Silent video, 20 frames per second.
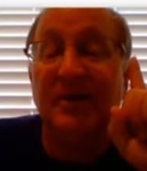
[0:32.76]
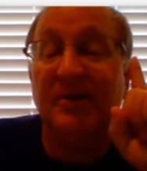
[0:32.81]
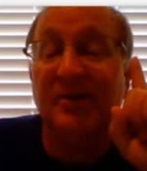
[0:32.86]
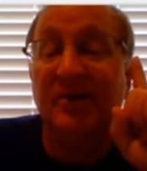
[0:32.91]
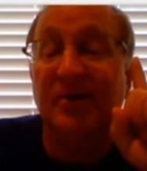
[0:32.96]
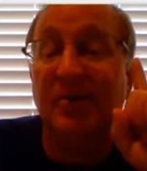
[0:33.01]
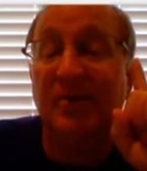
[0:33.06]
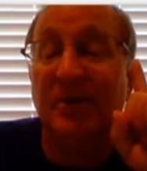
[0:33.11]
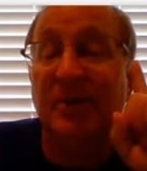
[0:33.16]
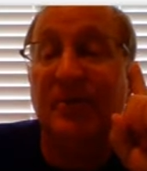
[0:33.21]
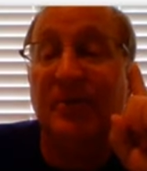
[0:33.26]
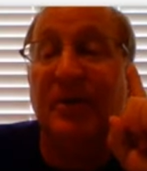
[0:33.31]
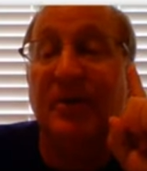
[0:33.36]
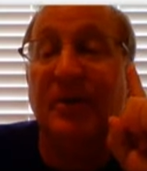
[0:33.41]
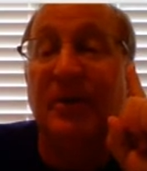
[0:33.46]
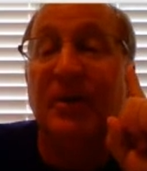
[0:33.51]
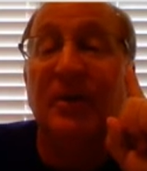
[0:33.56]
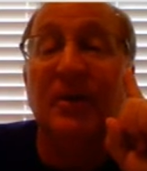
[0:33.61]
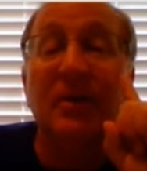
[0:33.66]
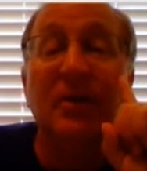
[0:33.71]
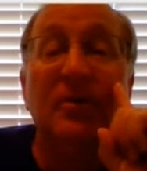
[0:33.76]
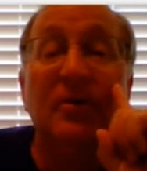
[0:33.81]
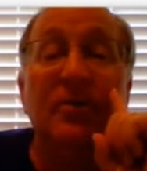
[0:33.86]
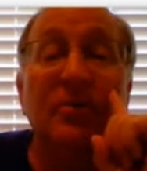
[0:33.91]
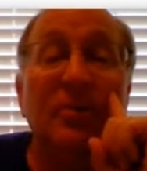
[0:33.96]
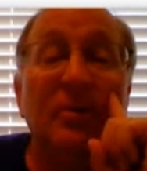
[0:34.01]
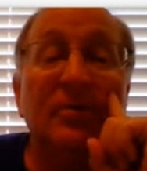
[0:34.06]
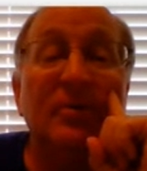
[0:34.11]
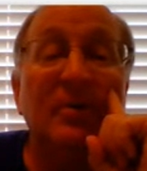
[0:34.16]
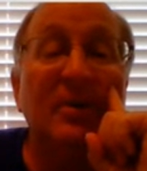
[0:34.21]
x's are different.
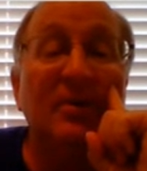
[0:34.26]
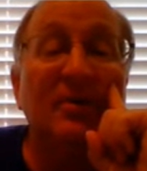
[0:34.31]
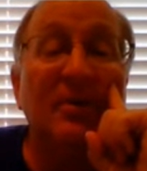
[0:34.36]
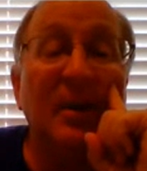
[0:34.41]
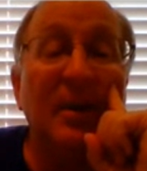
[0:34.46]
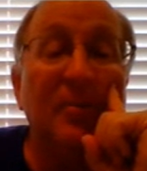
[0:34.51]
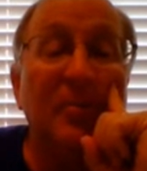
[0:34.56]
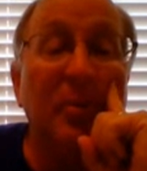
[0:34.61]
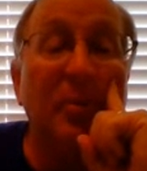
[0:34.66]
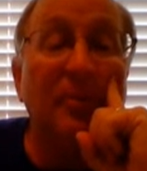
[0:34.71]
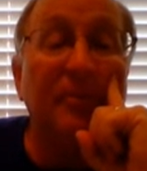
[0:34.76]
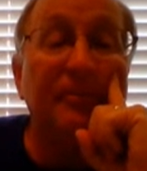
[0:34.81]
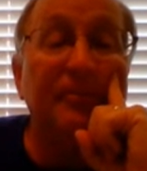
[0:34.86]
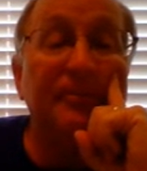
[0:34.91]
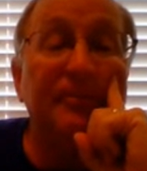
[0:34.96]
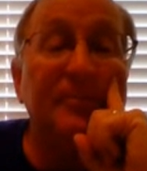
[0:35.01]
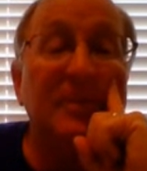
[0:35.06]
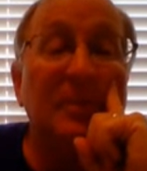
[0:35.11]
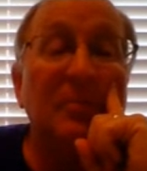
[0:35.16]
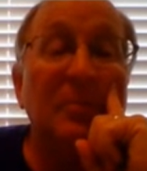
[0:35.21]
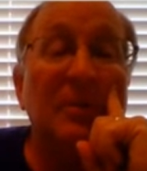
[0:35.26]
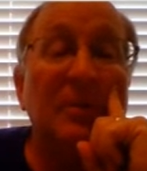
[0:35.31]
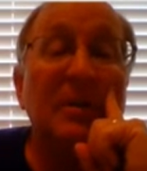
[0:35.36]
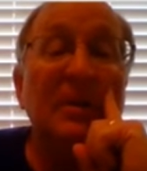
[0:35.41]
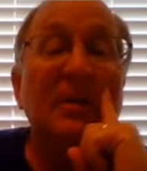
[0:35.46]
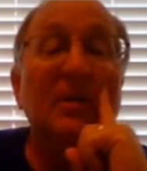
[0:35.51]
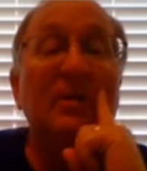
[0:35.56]
So what's an example? Look